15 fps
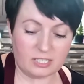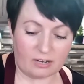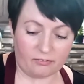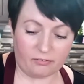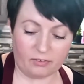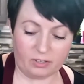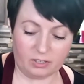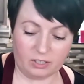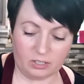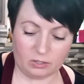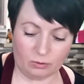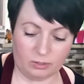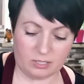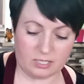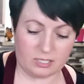definitely
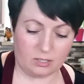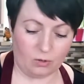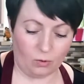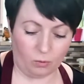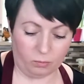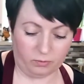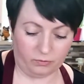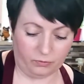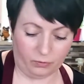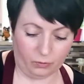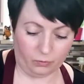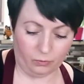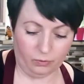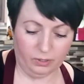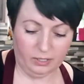do this at home if you